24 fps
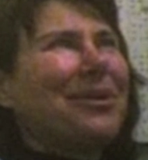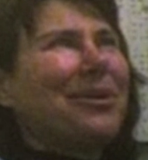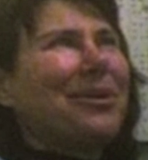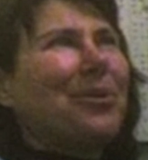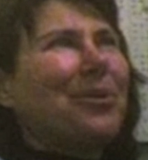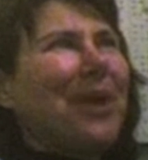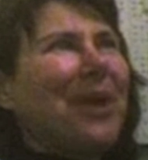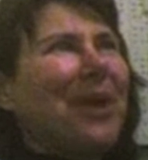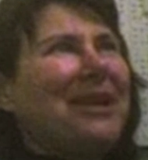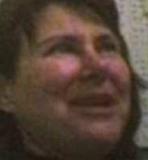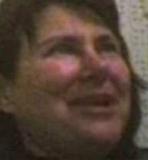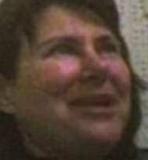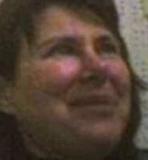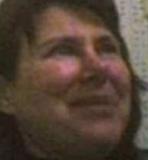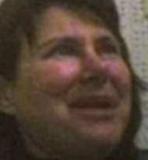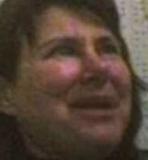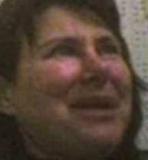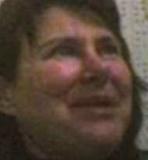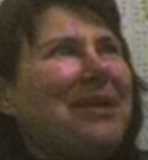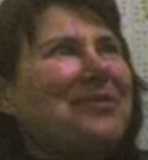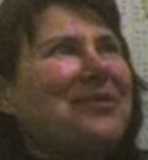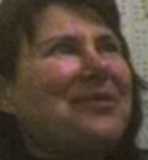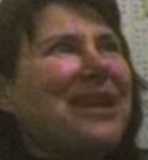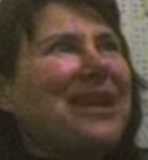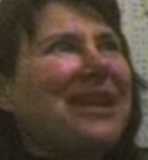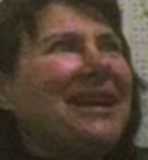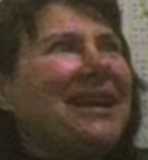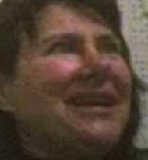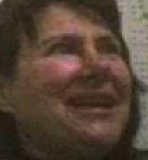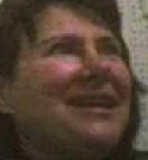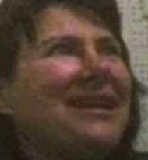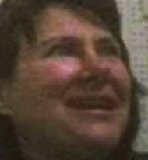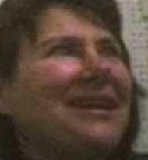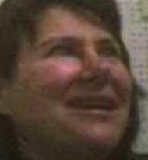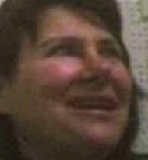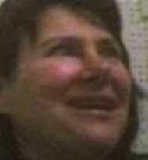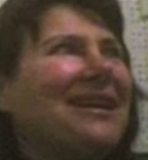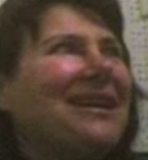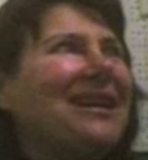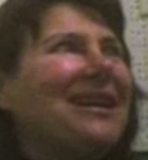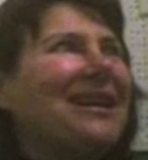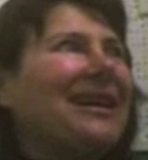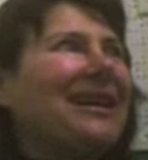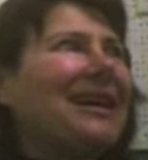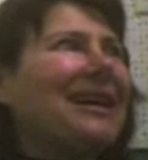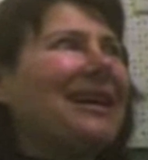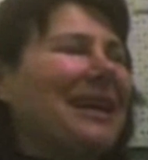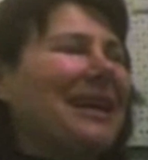Randy may have dated
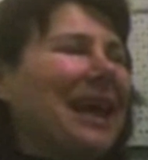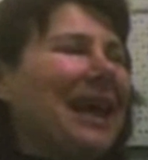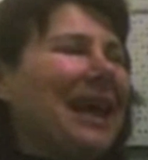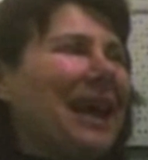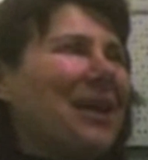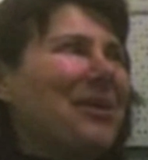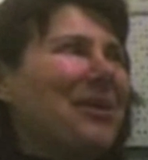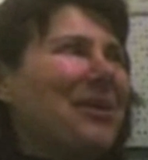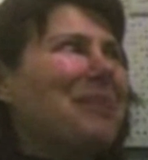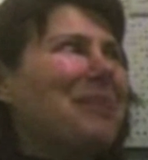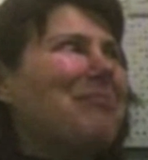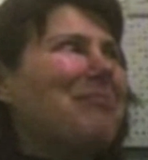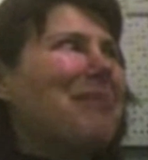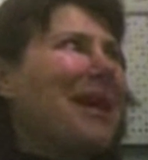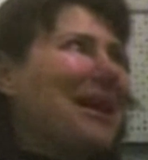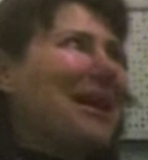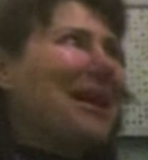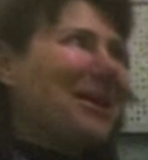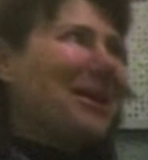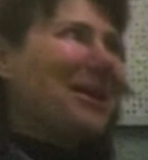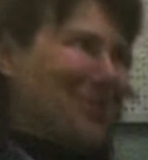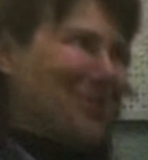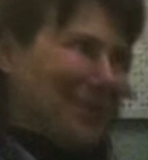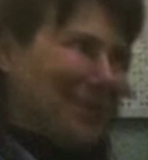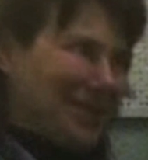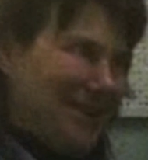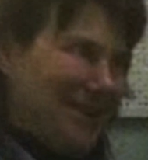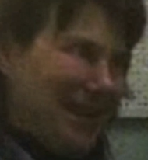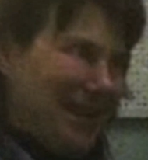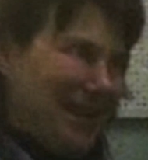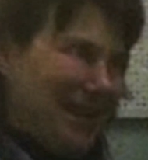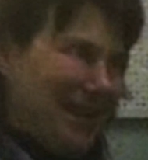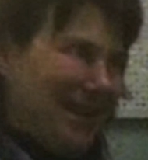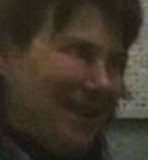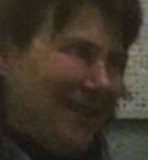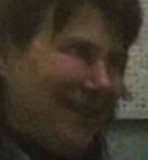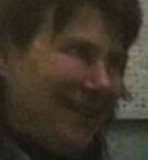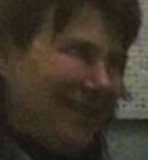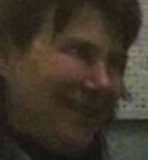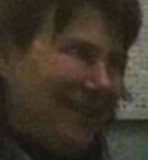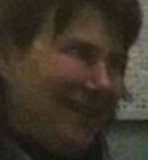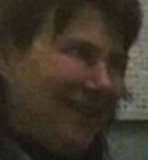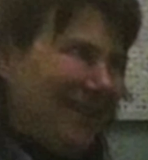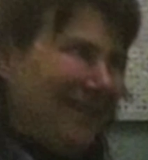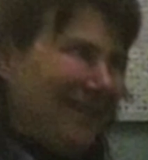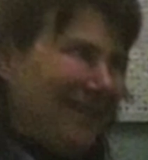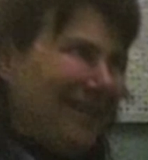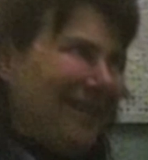a gal that Mike was dating,
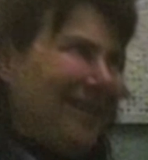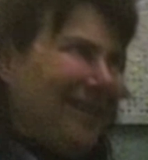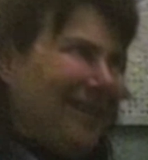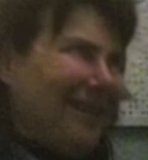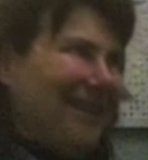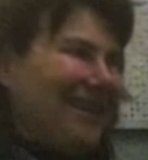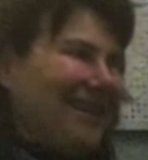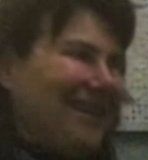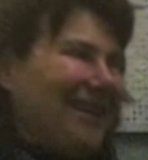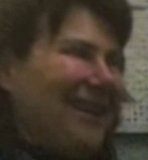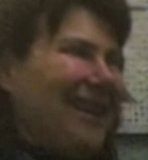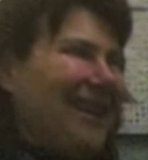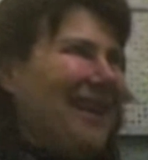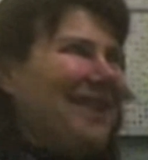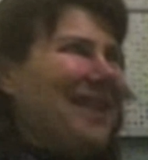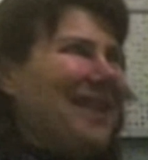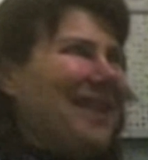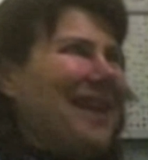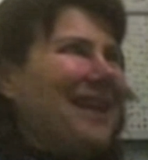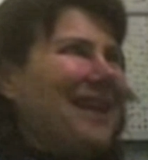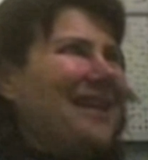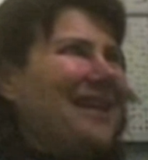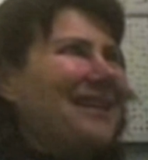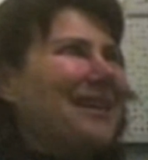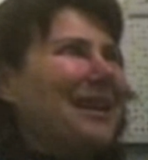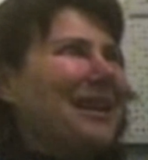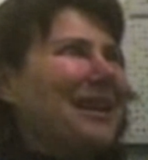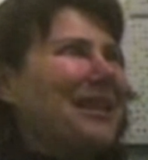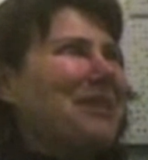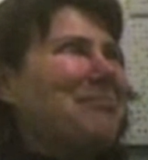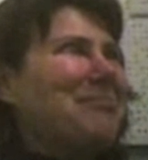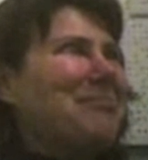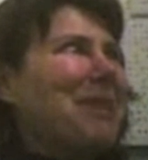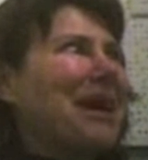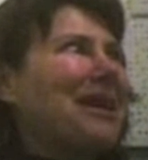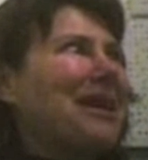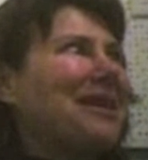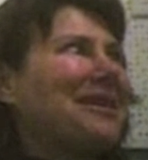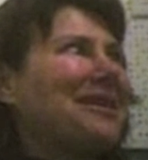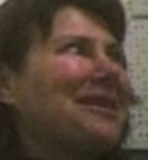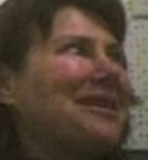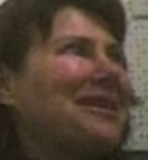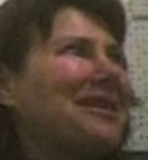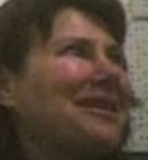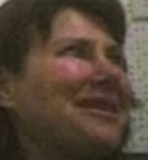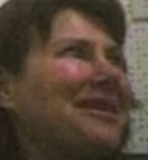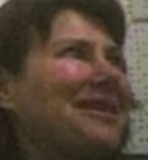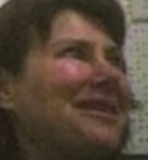and then
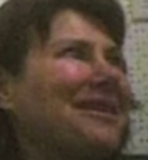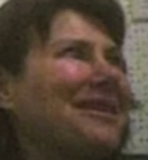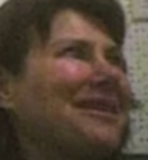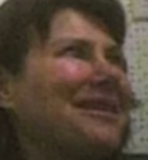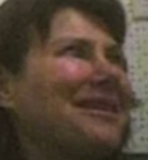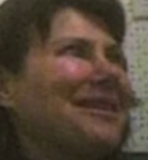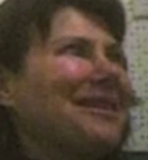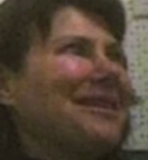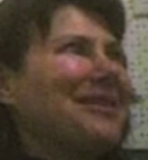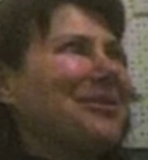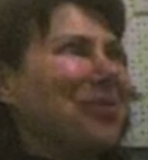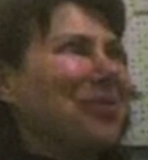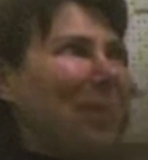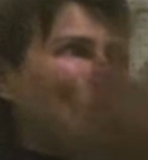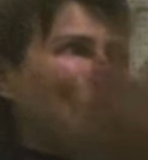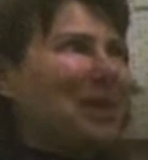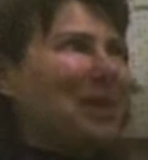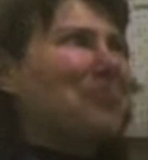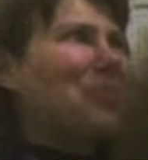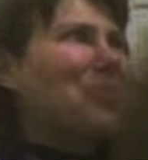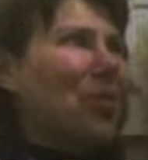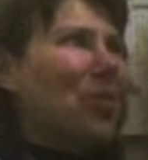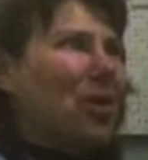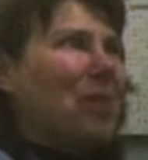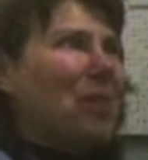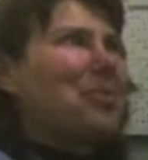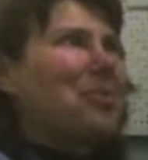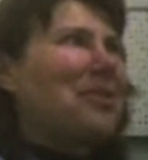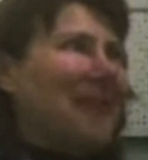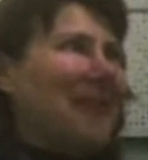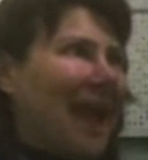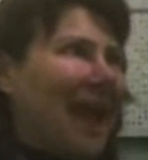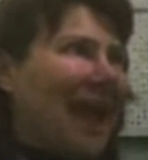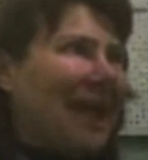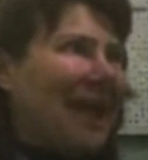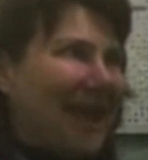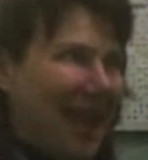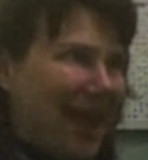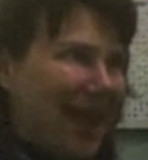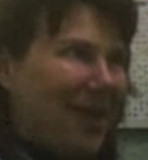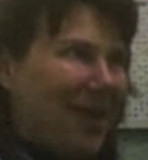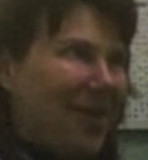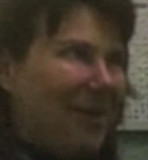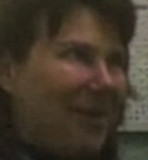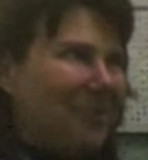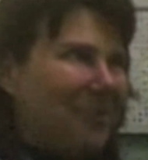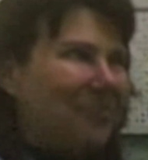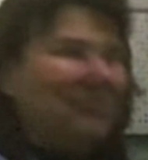Randy broke up with that
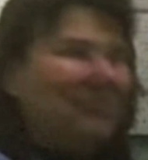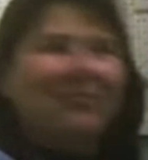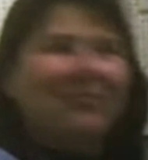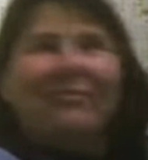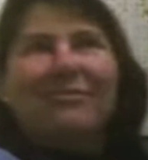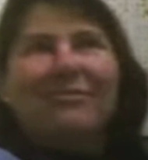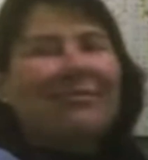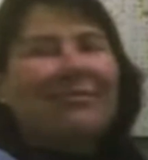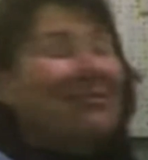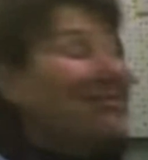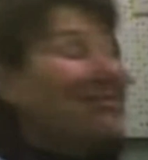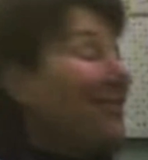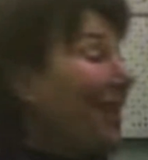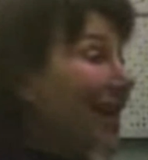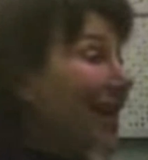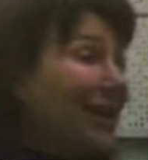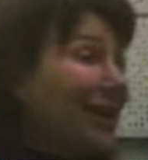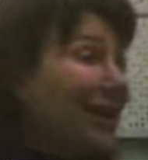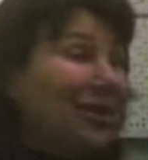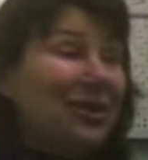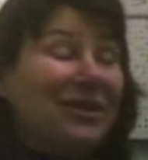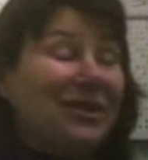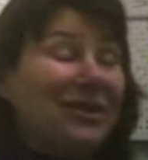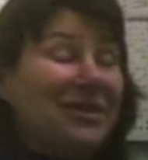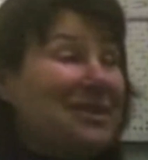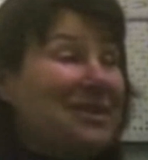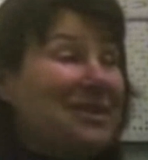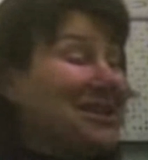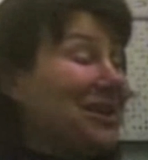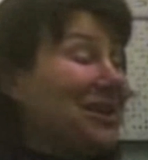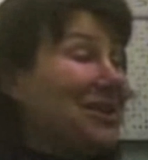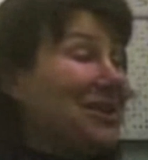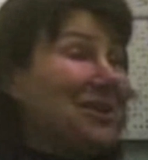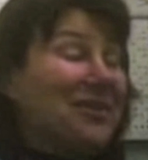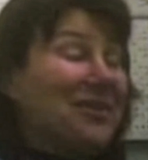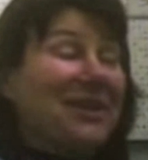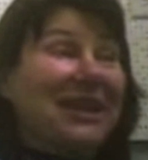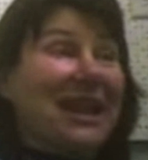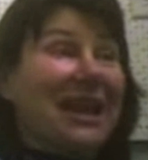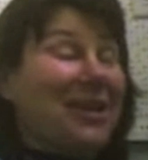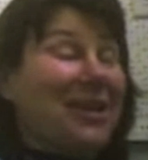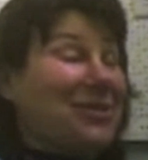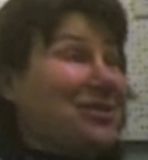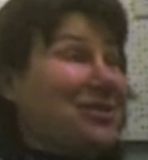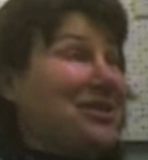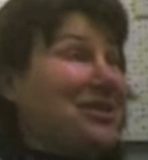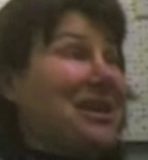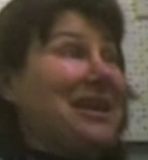gal. I couldn't even tell you the
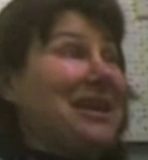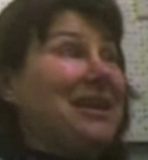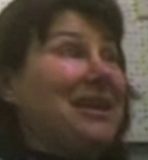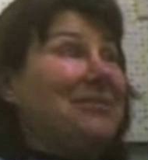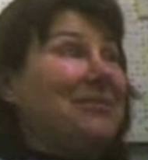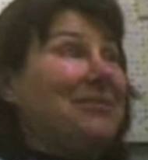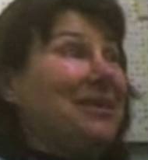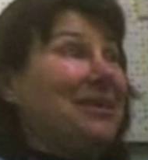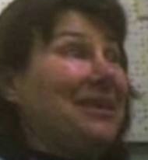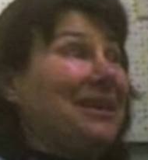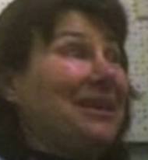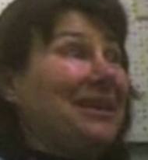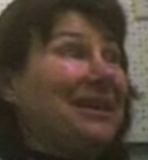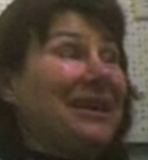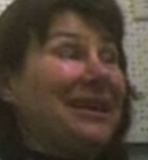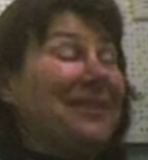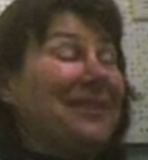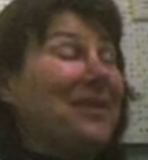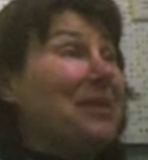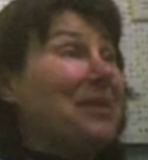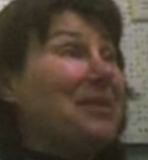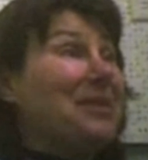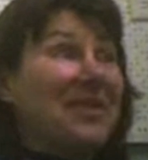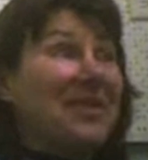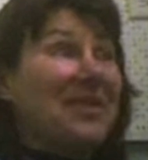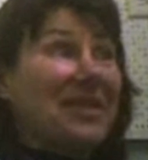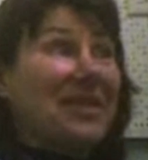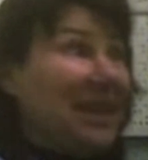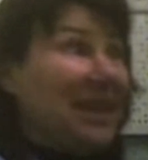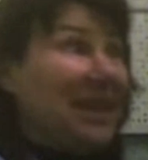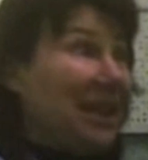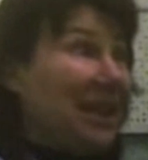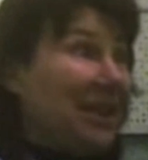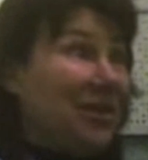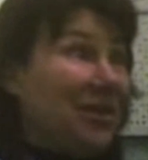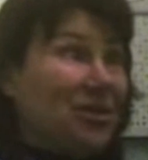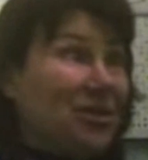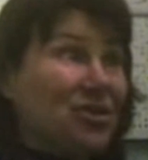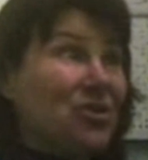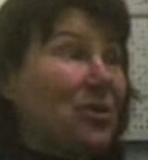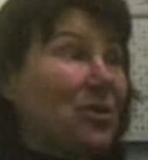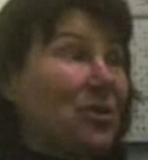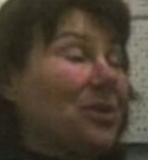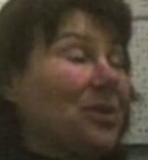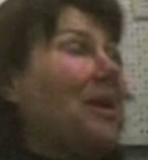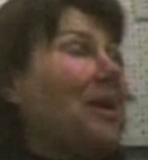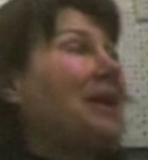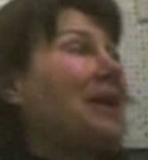gal's name, if I'm even thinking of the
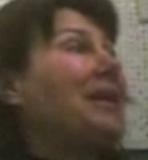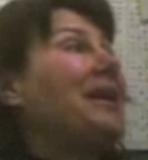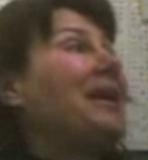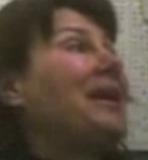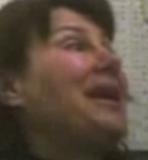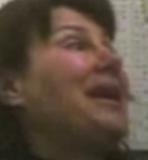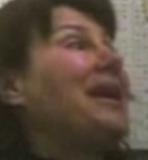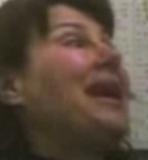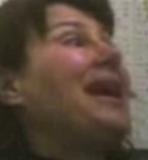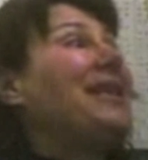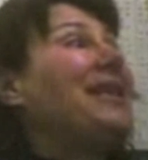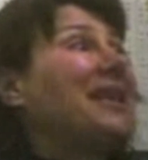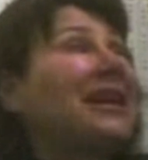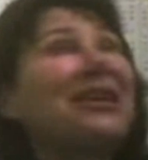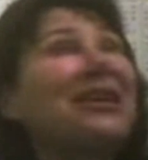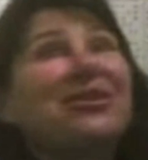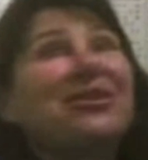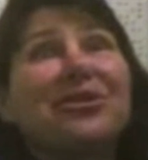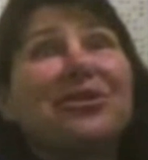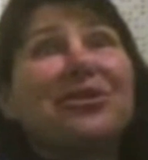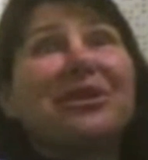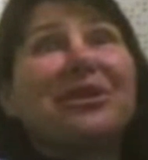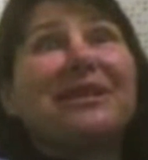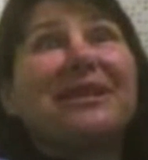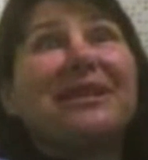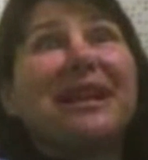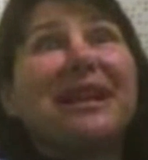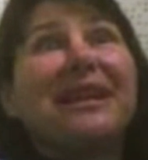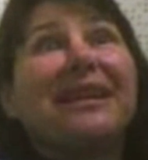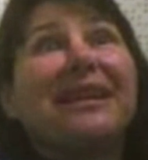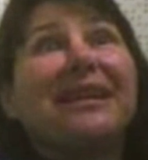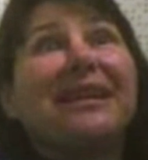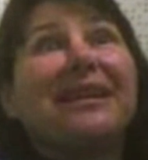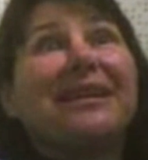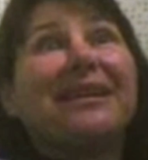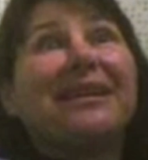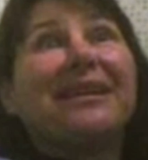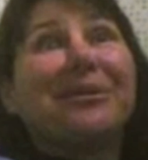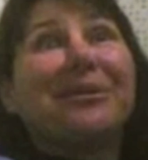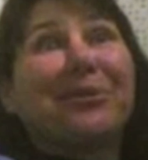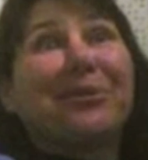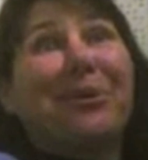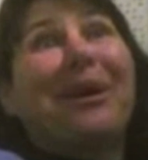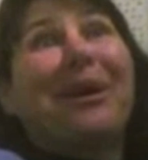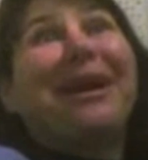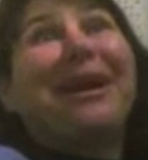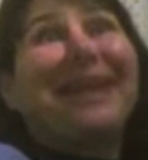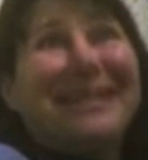story right. And then I started dating
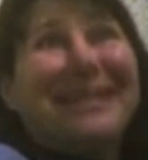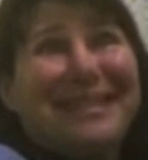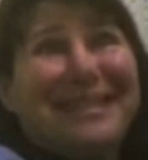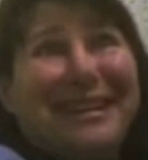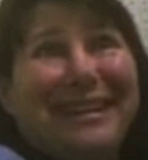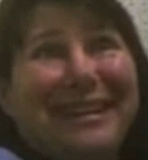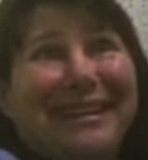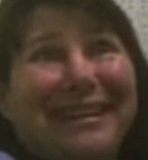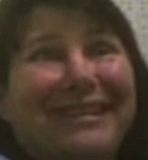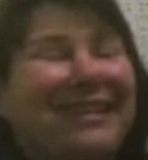Randy.